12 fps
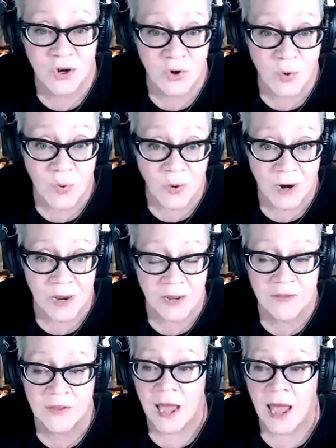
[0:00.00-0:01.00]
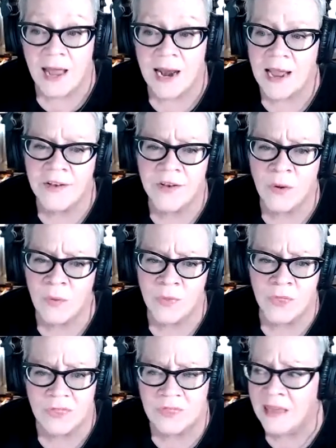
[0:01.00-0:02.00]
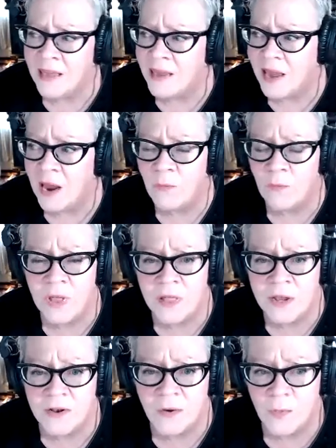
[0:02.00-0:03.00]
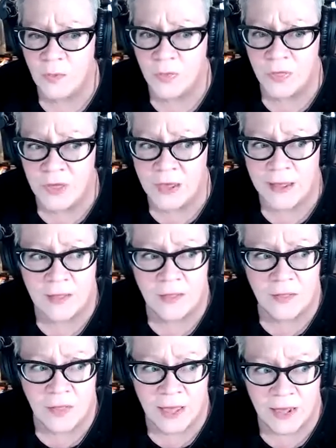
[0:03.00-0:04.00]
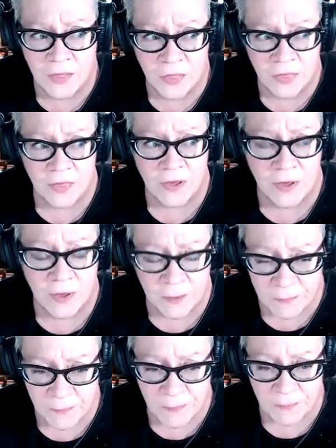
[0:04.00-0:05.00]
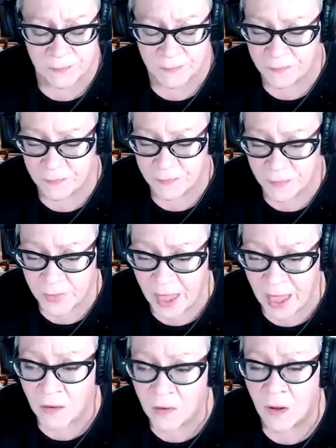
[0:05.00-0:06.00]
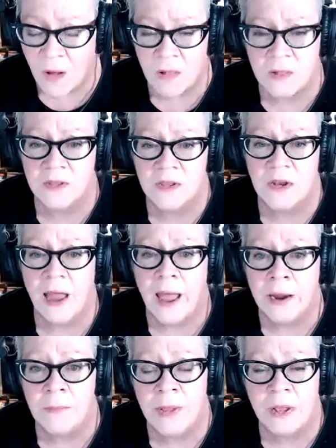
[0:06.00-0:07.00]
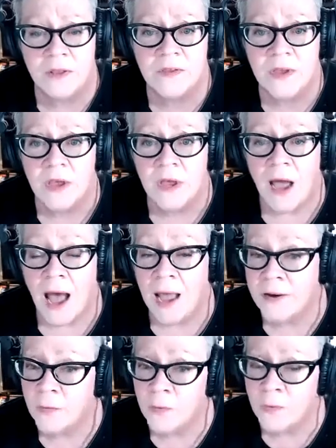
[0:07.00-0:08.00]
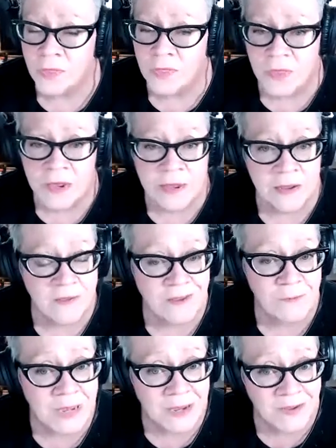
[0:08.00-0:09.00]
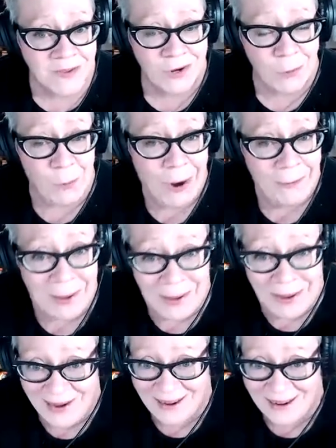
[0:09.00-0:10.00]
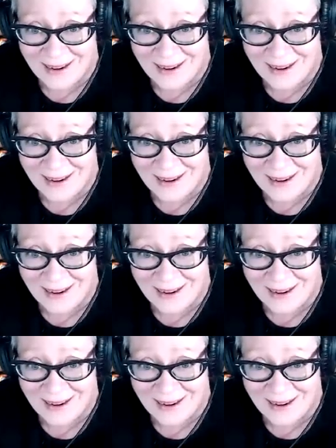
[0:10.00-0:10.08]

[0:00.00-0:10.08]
choice. And I really don't think like the Alcoholics Anonymous, I don't think it speaks to women.